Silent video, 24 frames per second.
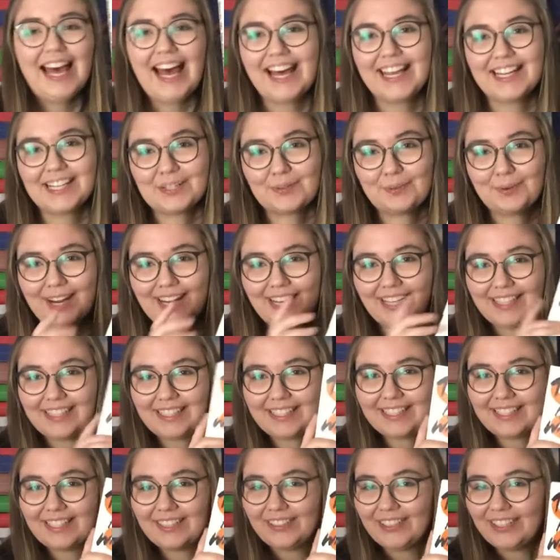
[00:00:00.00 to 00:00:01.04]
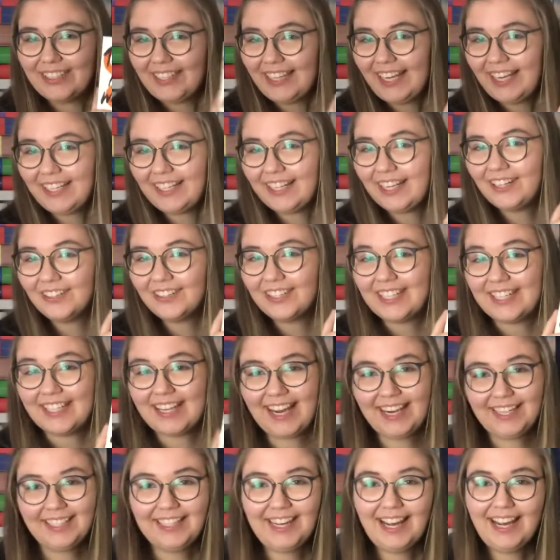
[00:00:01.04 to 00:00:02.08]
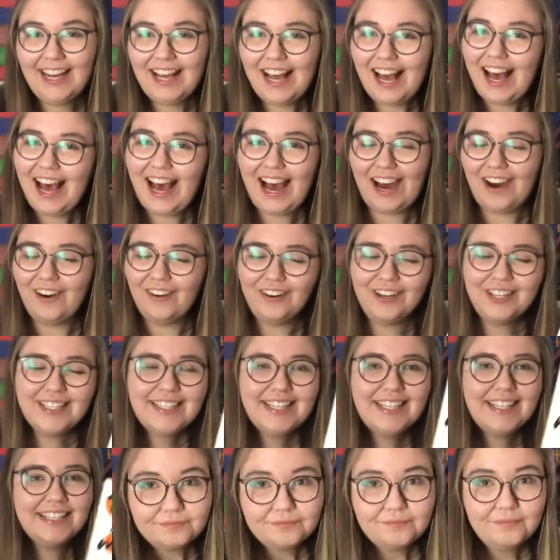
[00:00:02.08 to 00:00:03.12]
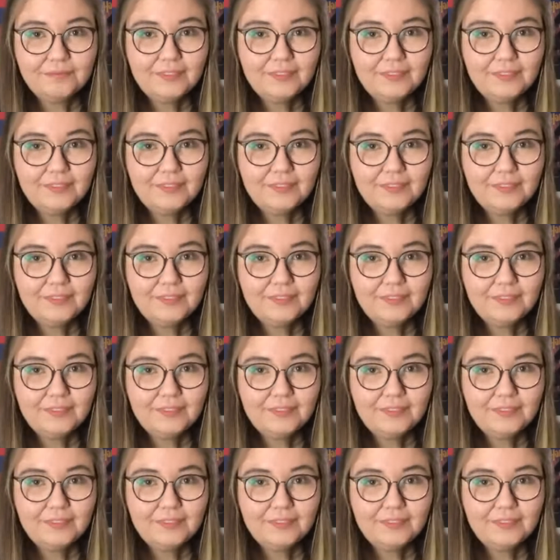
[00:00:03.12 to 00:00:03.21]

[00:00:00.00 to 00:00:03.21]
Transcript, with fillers: as well, so you can go check that out.